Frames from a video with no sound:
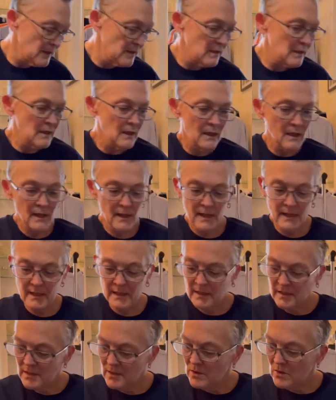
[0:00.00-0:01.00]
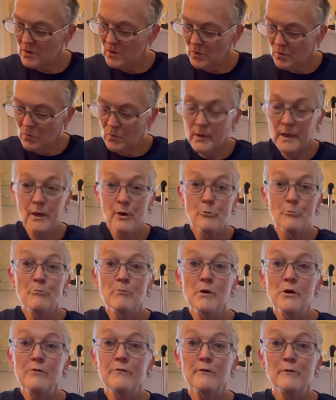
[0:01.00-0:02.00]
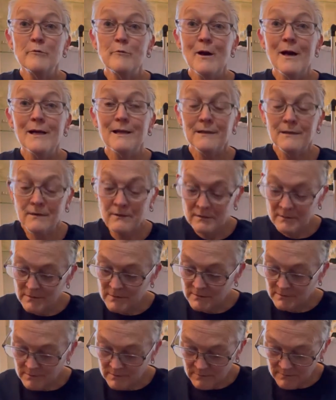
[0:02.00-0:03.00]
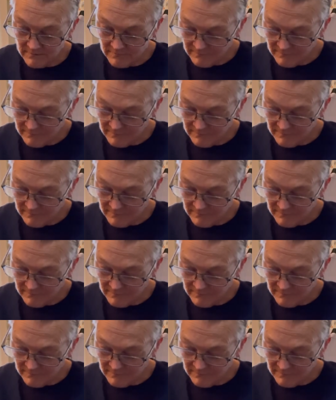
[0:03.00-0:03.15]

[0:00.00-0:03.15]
Okay. We are moving right along.